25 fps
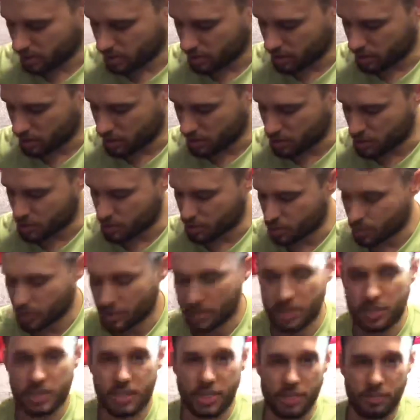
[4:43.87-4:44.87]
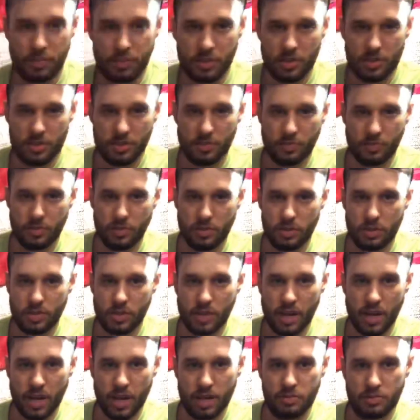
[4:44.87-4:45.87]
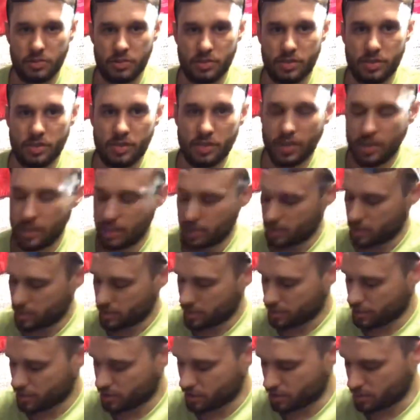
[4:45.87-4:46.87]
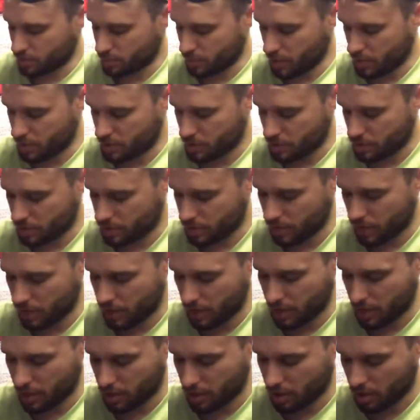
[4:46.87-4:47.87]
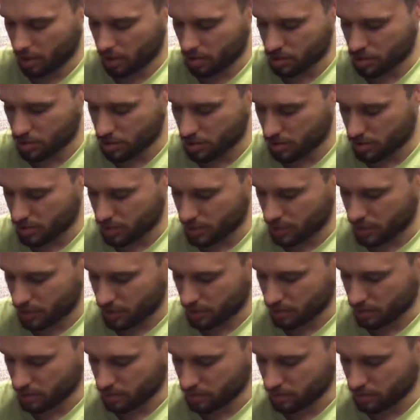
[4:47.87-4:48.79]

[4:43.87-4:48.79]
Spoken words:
I'm just going to dip this a few times just to make sure that I get it all soaked in.